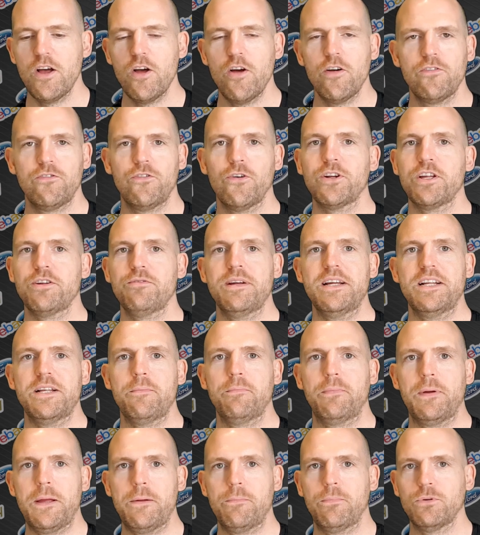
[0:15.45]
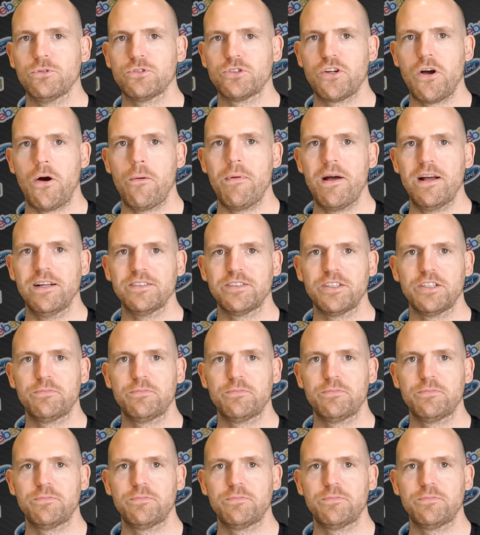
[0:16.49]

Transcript: Funny reading people's comments,